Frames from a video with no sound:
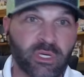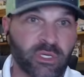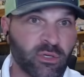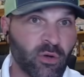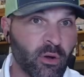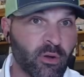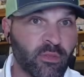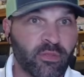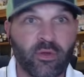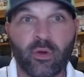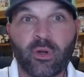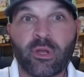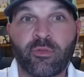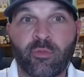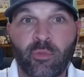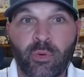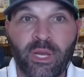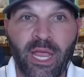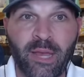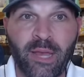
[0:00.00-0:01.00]
He started
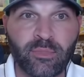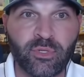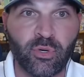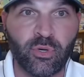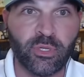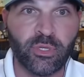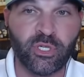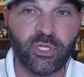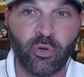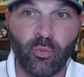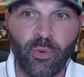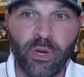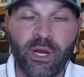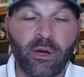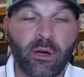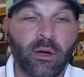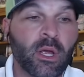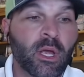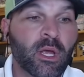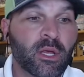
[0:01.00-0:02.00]
33 games during his
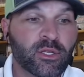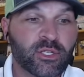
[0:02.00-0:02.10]
career.